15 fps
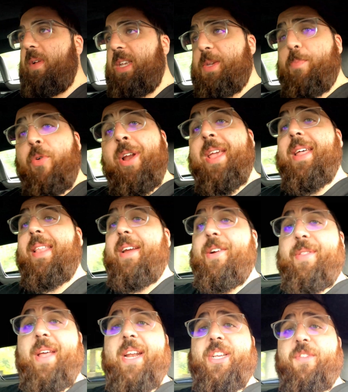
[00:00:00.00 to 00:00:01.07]
it's pretty
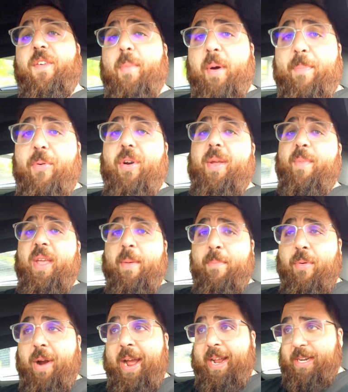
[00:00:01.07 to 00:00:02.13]
clear that it's from a premium
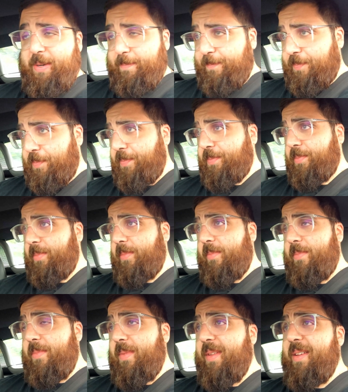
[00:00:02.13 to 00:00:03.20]
brand.
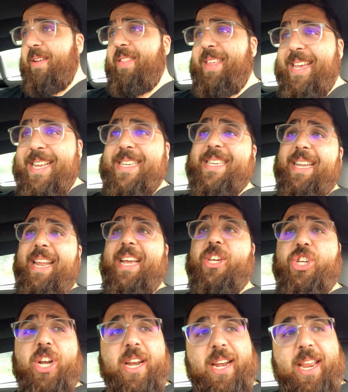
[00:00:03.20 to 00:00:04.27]
The
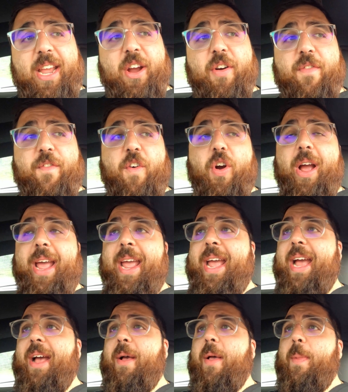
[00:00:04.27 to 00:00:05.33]
insulation in here for a
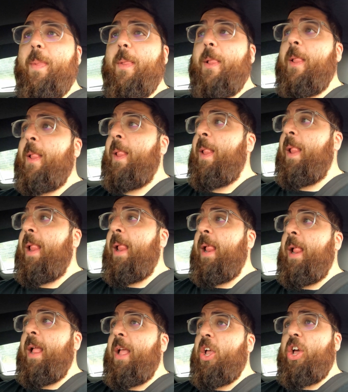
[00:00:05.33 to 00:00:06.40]

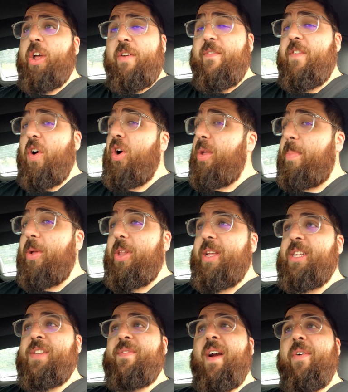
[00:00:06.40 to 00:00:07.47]
convertible
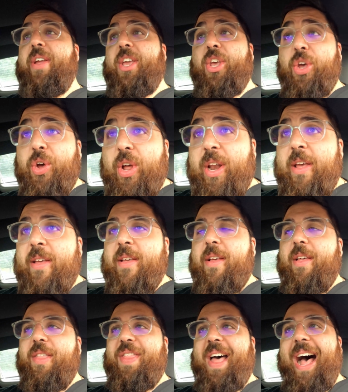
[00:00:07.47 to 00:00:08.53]
is very good.
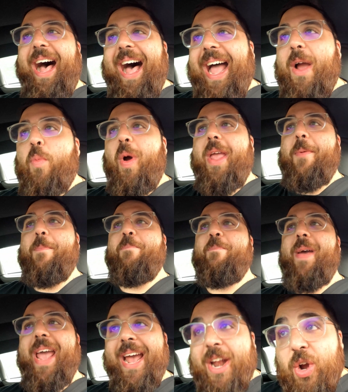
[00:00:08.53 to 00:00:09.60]
The highway
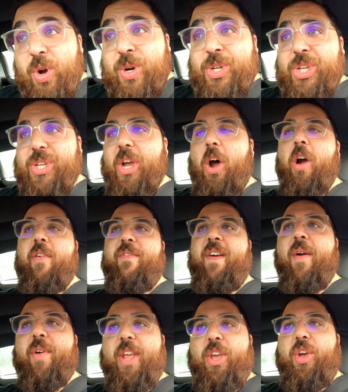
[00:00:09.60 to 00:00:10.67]
manners are
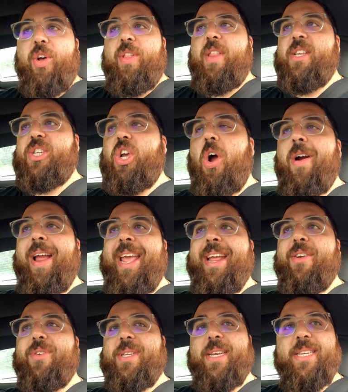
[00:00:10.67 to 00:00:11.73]
very good. This car
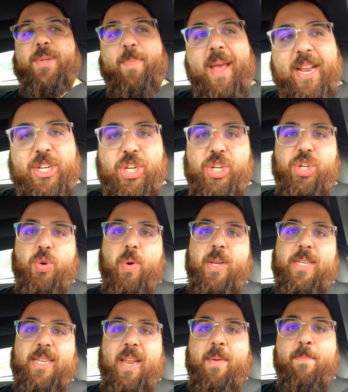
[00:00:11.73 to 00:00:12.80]
handles expansion
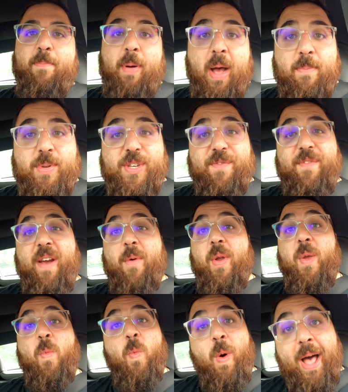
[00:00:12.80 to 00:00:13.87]
joints and bumps
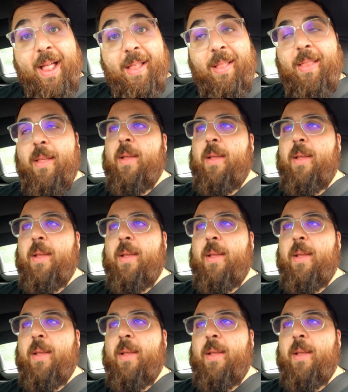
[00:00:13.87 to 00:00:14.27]
very well.